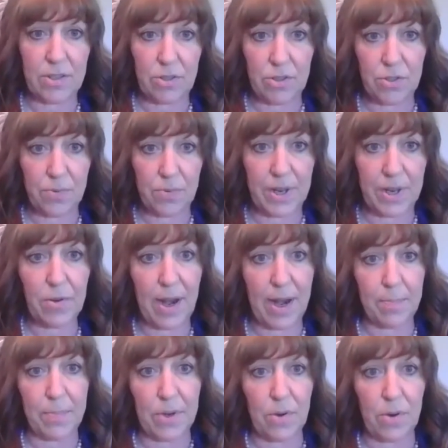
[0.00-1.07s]
There's 3
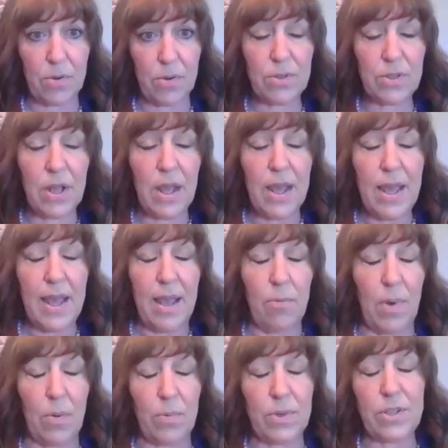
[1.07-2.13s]
credit bureaus, and
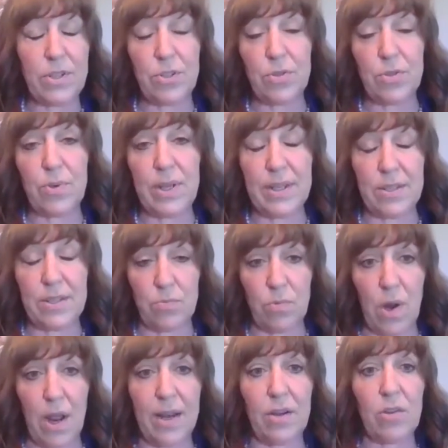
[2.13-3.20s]
what we'd do is
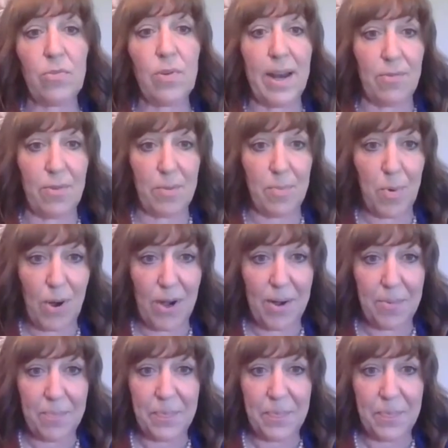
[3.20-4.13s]
run a credit report.